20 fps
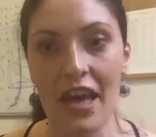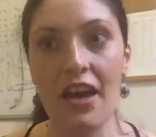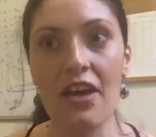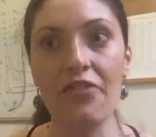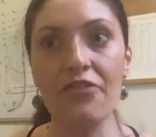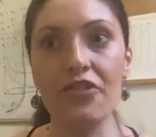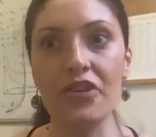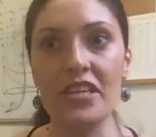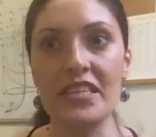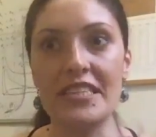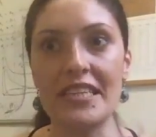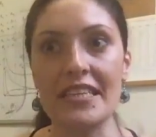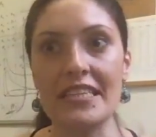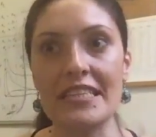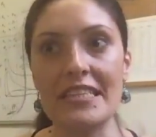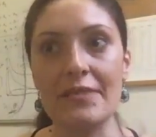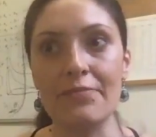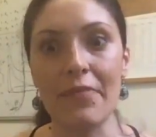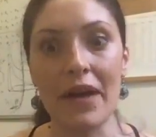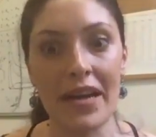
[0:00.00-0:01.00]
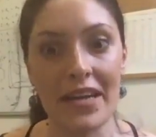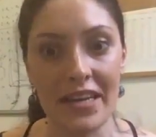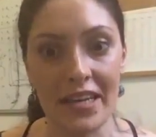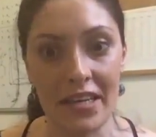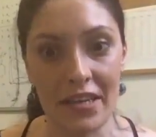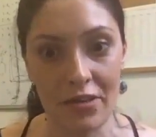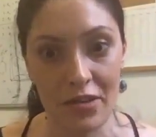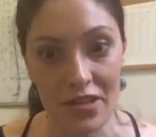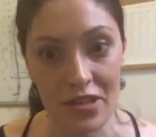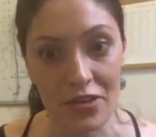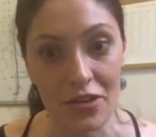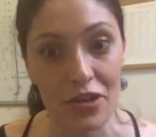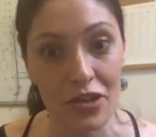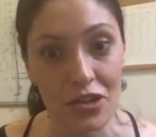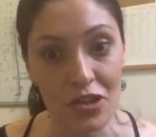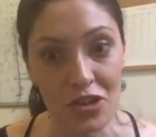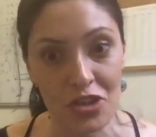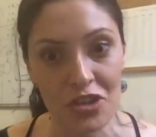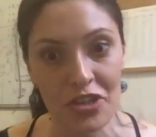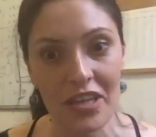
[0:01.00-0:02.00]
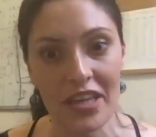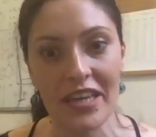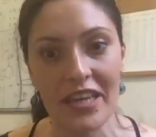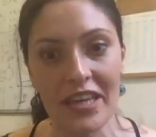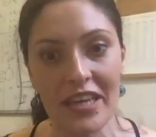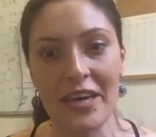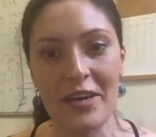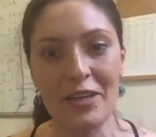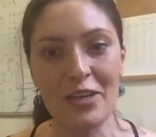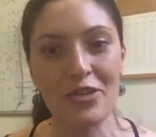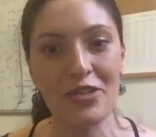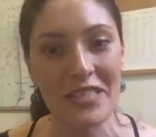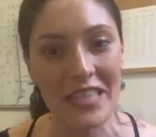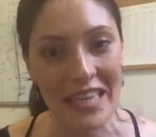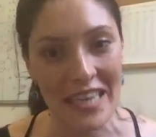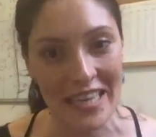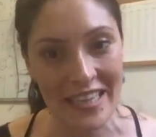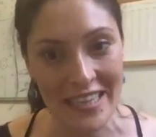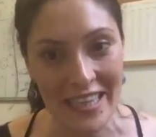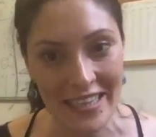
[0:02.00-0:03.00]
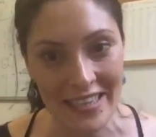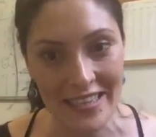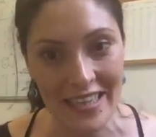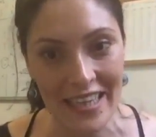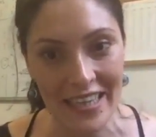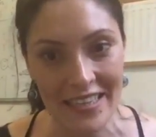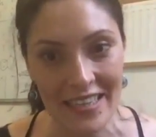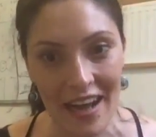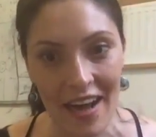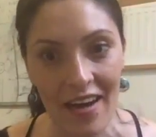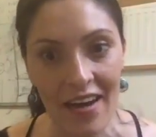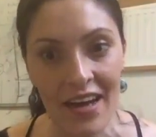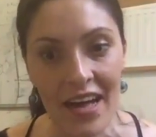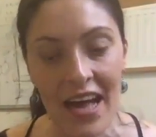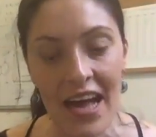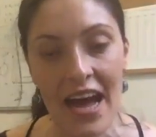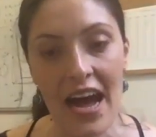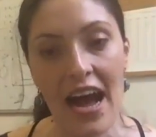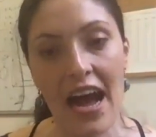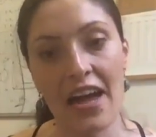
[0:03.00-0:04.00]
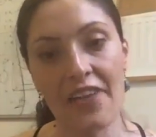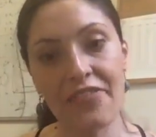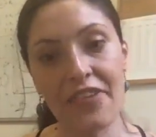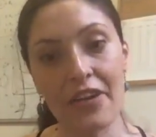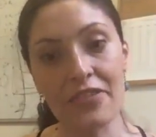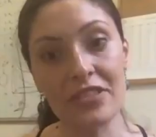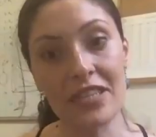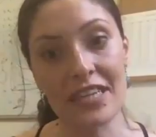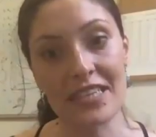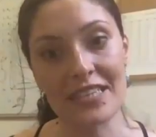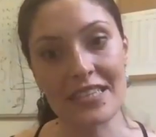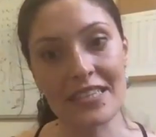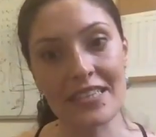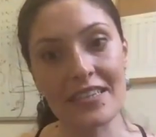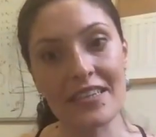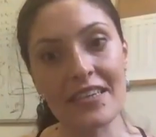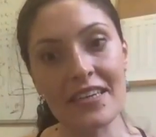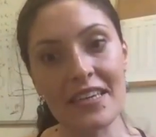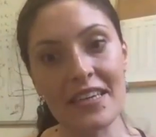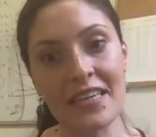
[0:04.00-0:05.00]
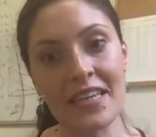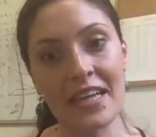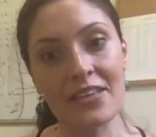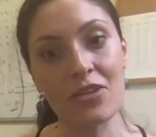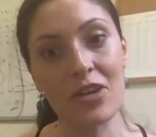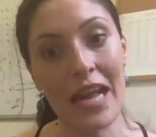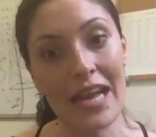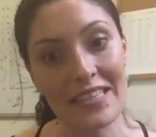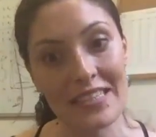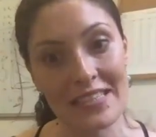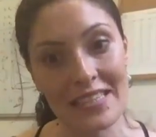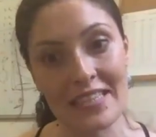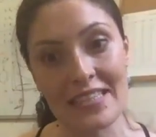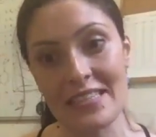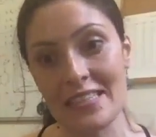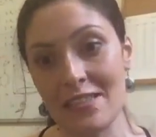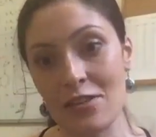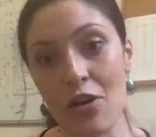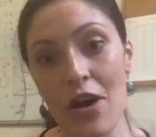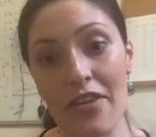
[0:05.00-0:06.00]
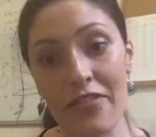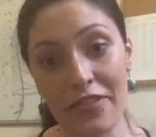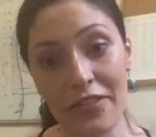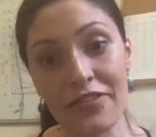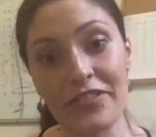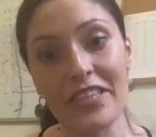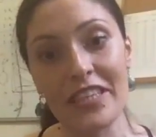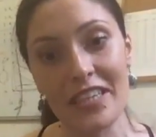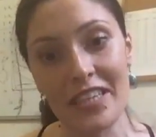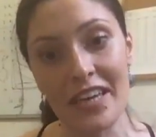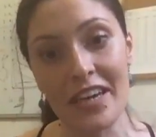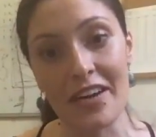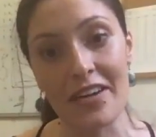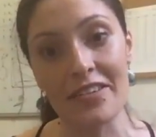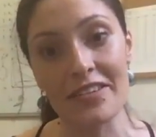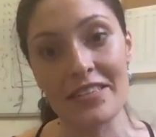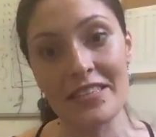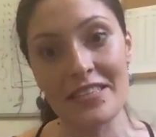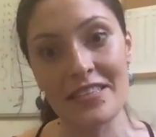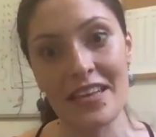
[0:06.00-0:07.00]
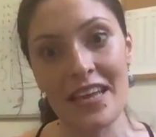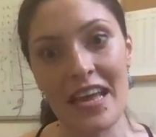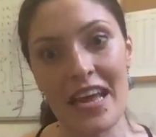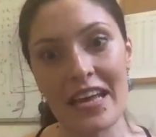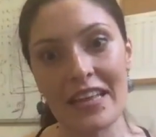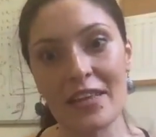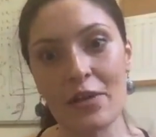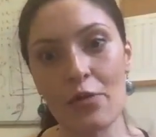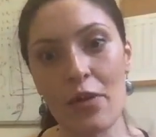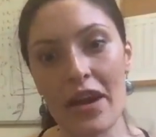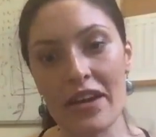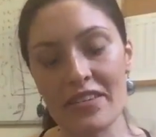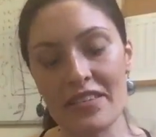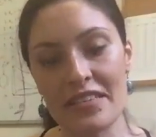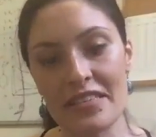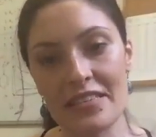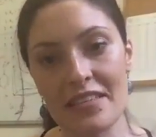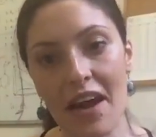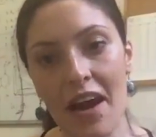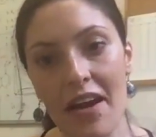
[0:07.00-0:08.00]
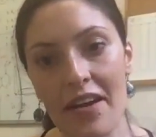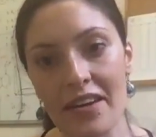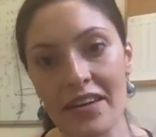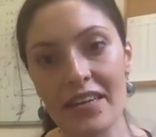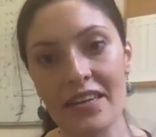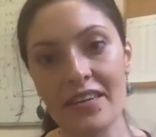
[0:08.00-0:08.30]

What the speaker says: For instance, in my research using Indian data, I found that in adolescence, so at 15 years, there were stark